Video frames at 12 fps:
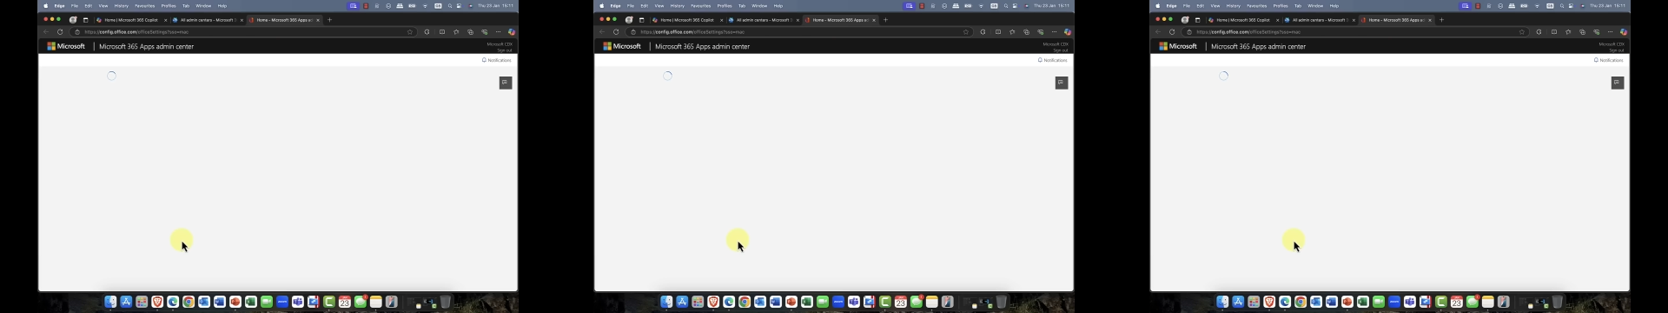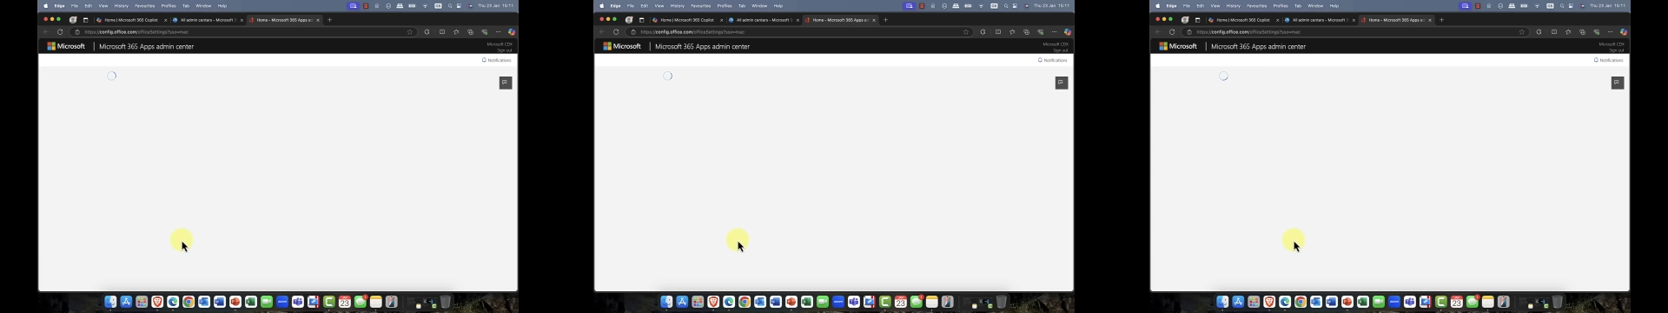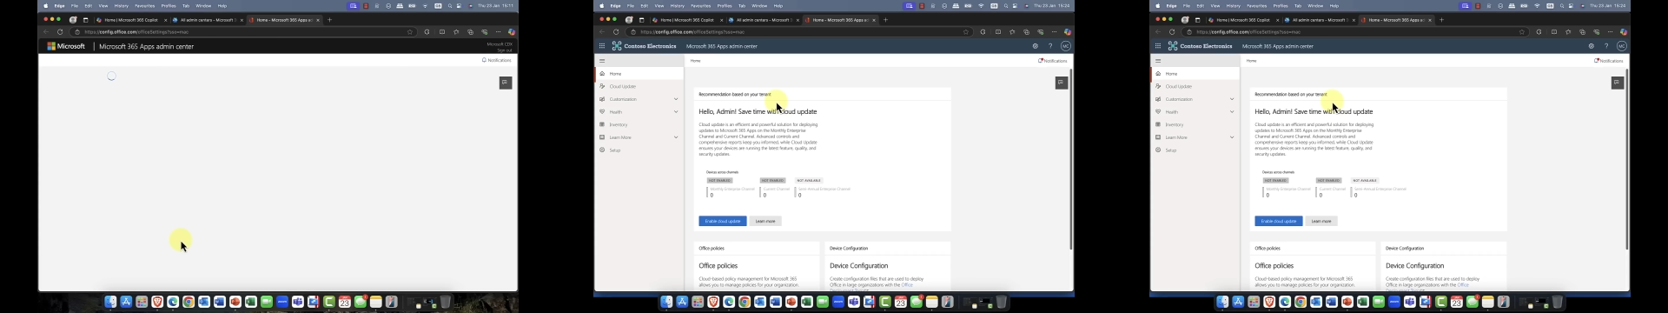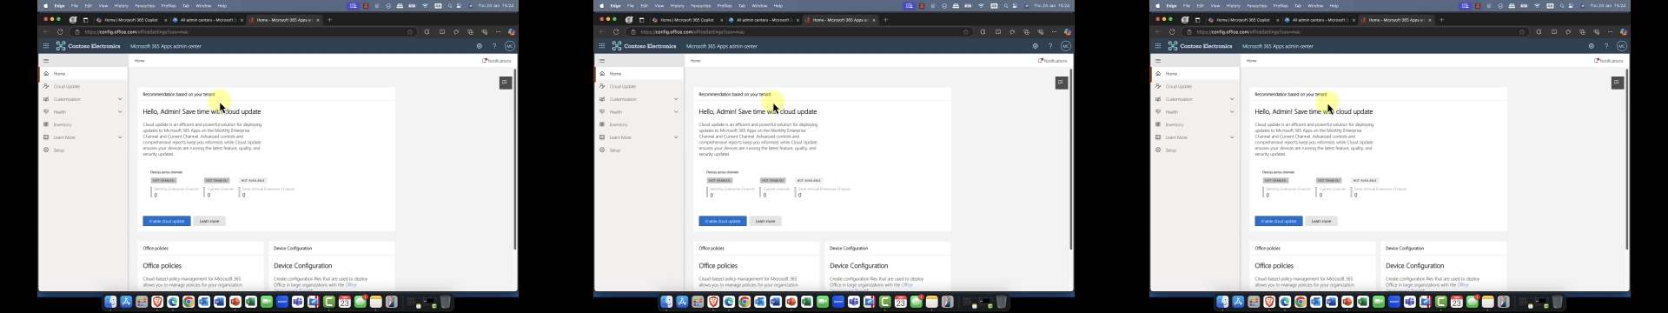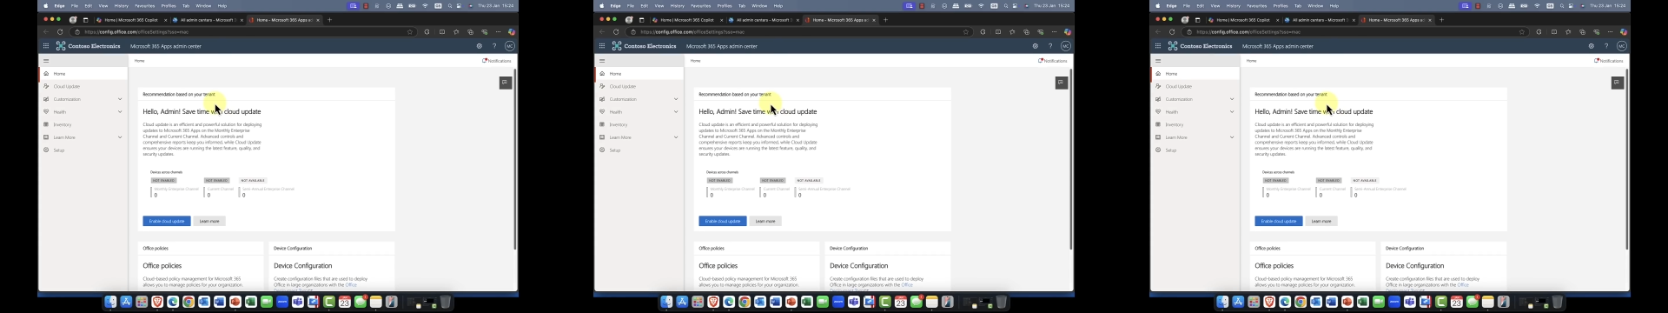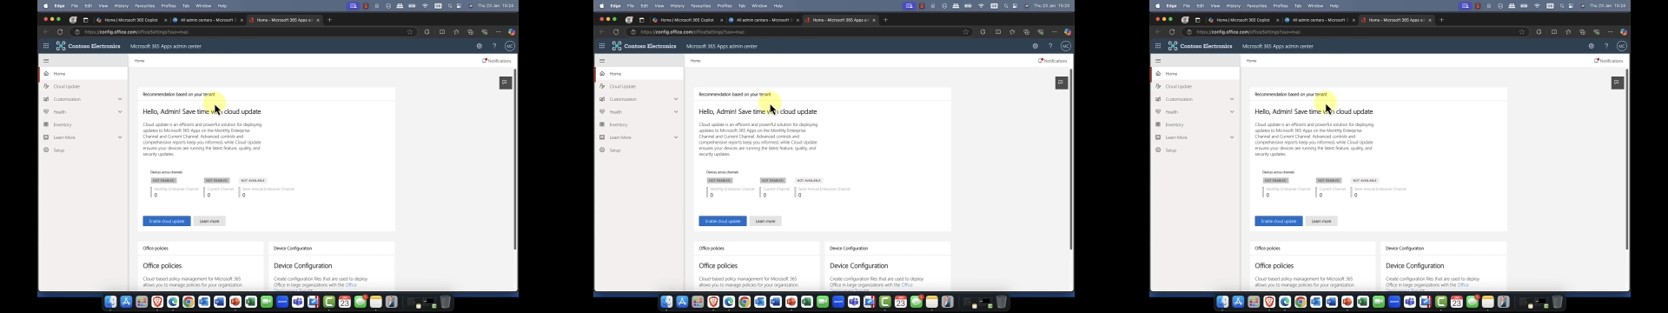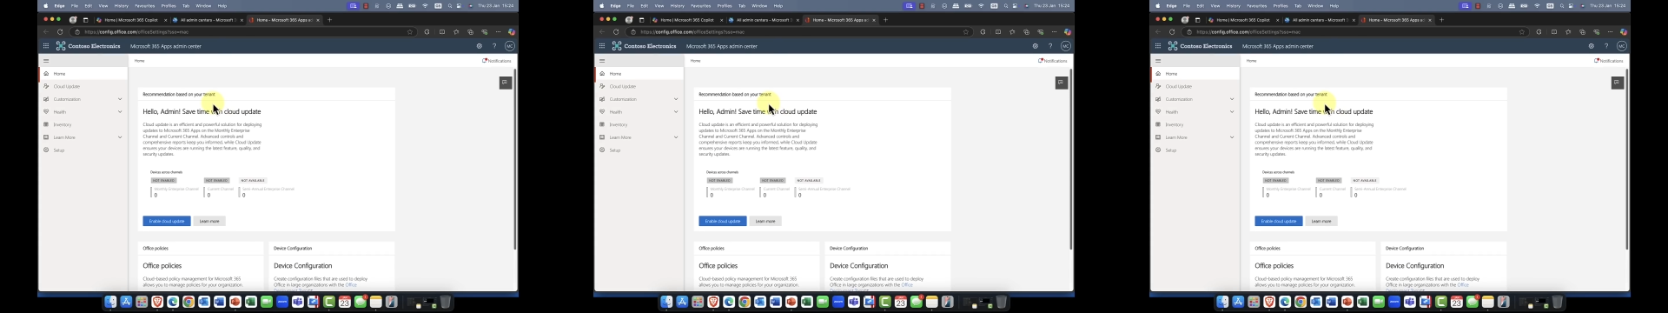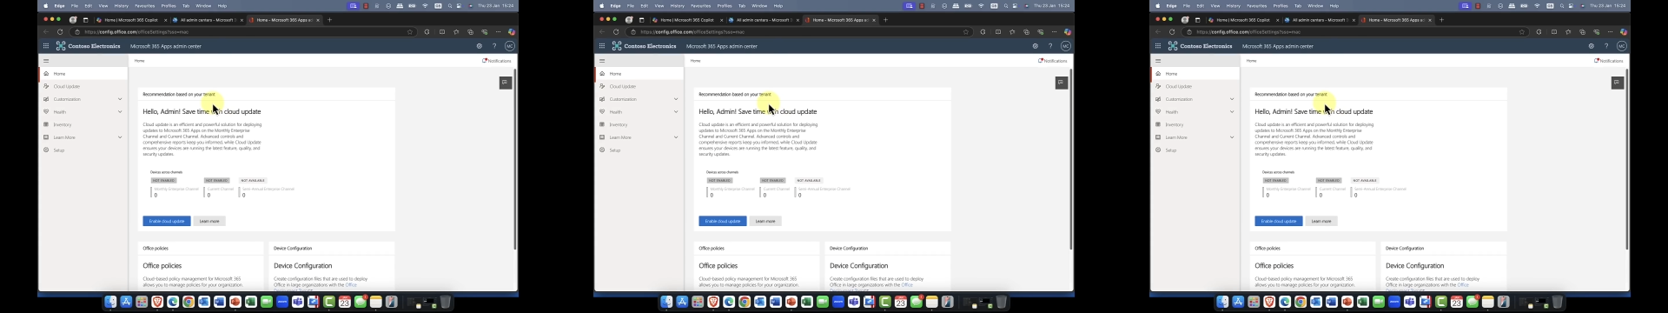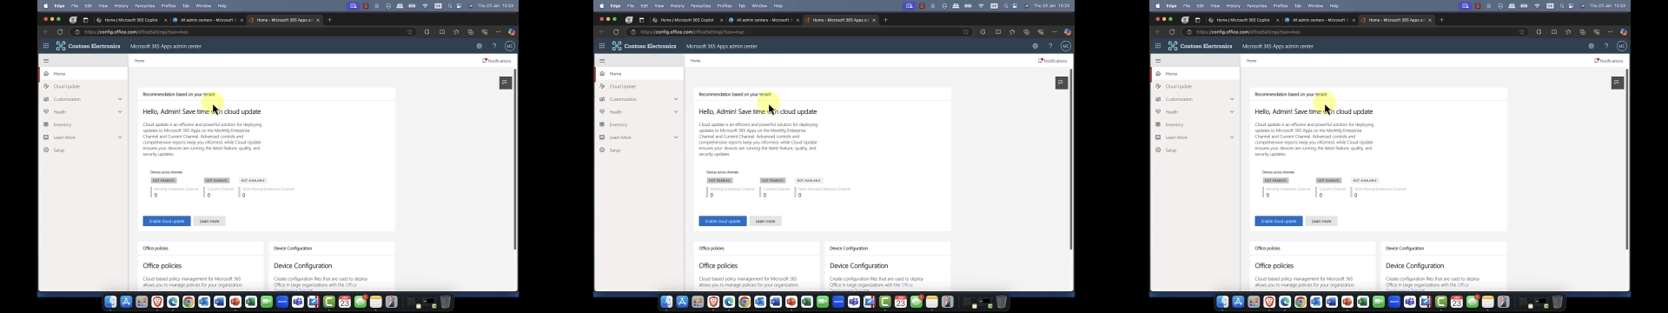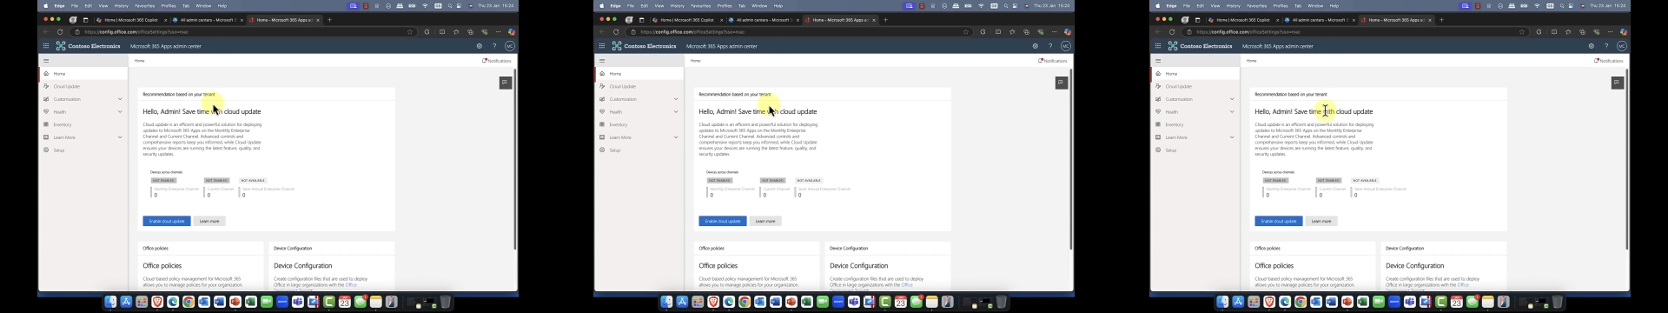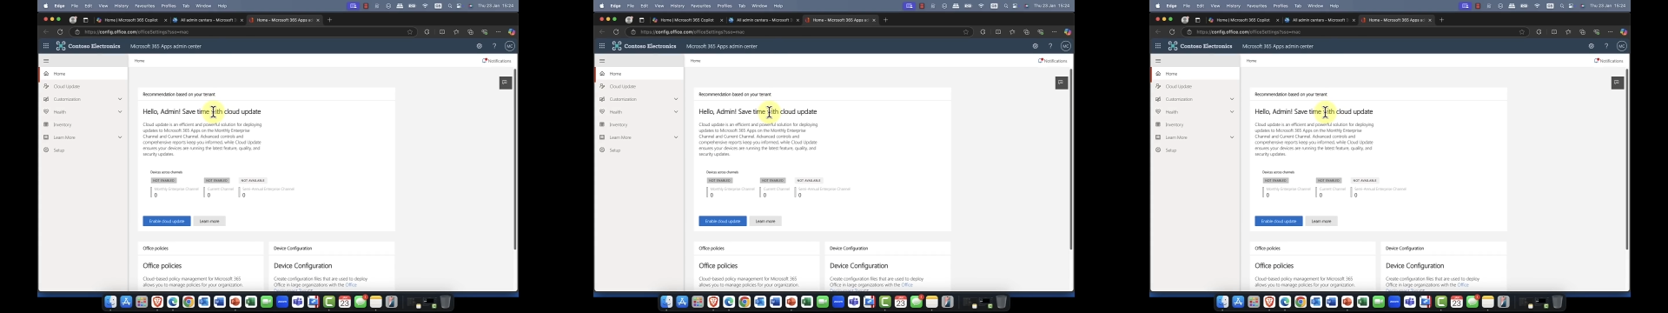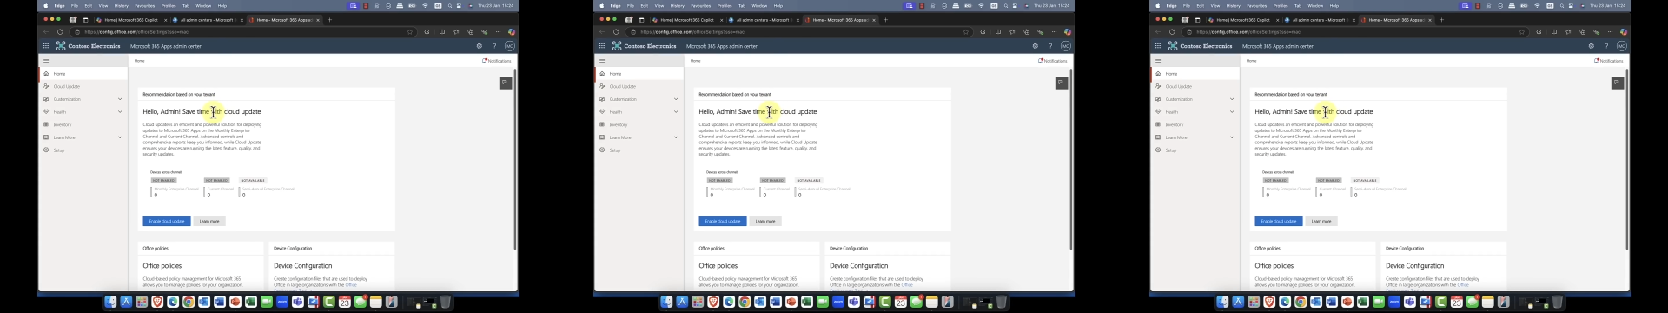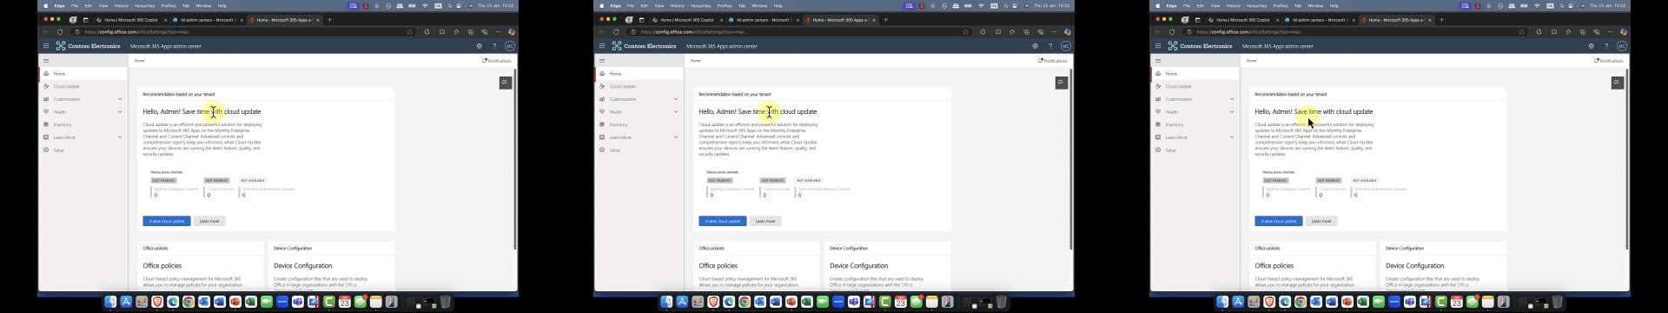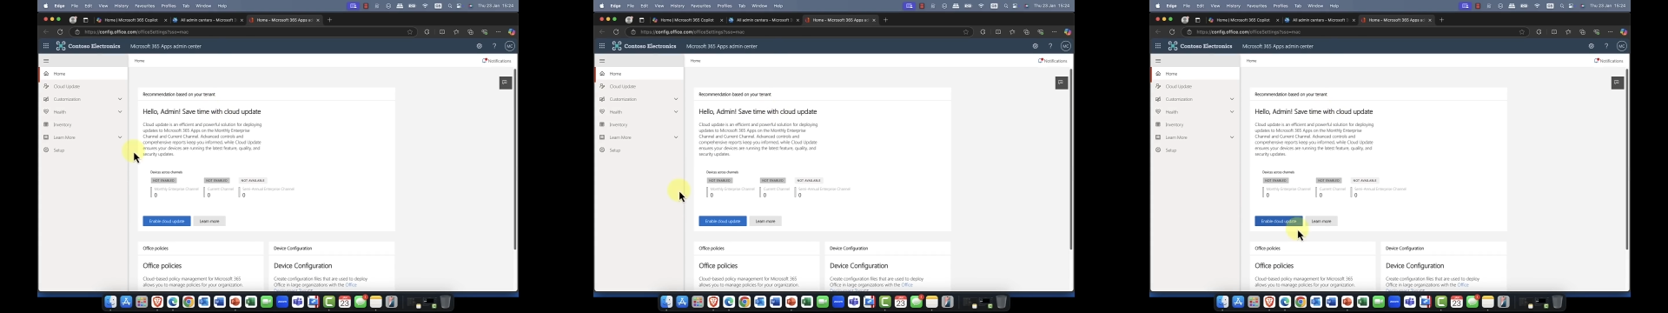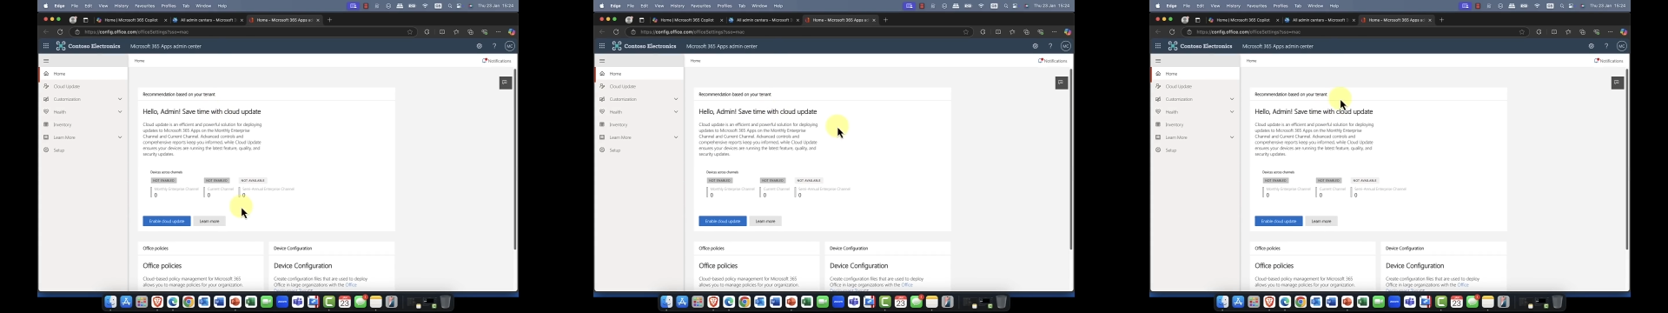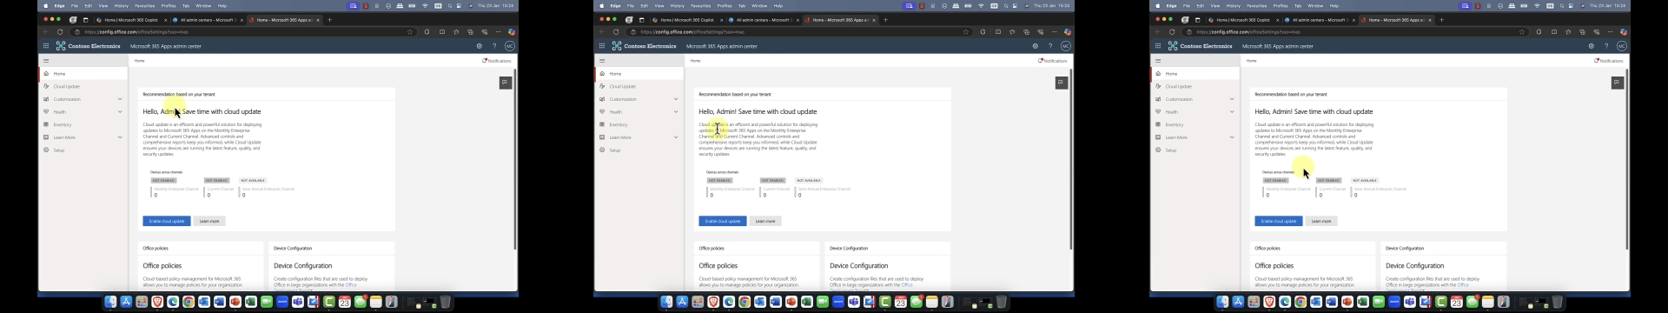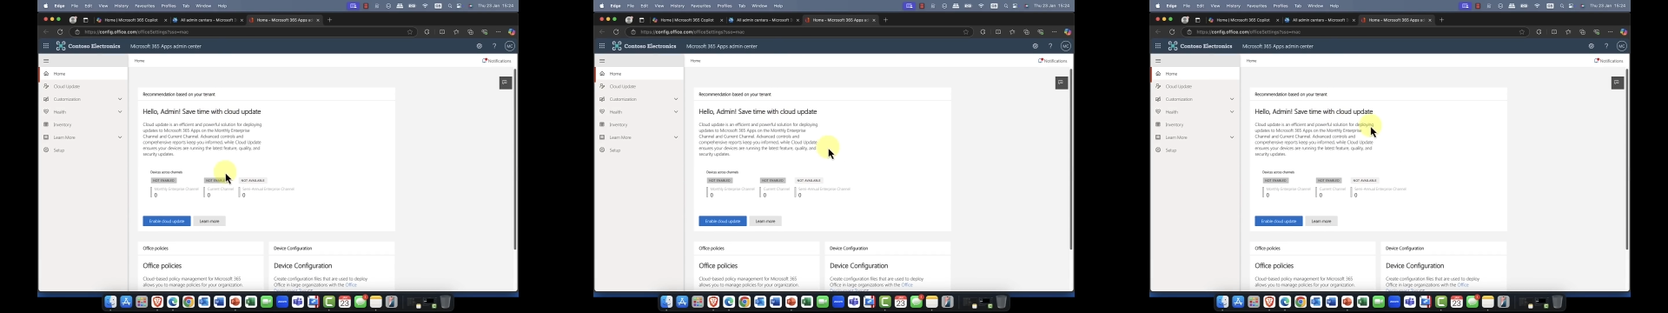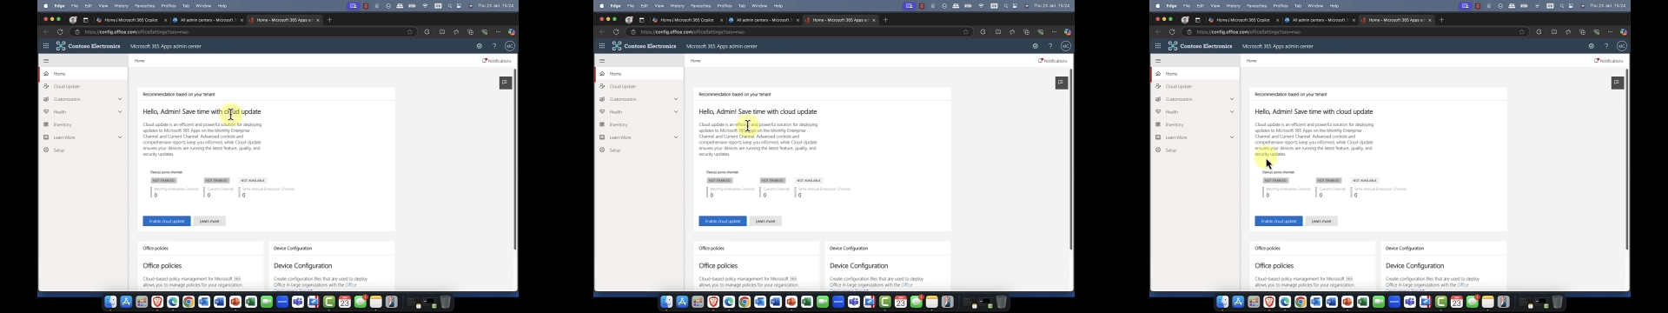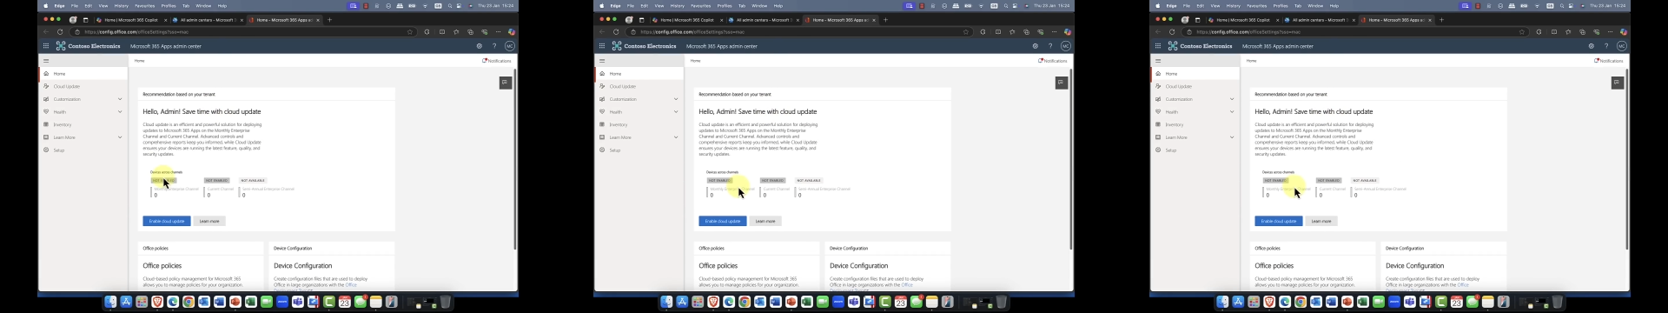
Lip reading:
[unreadable: no face in view]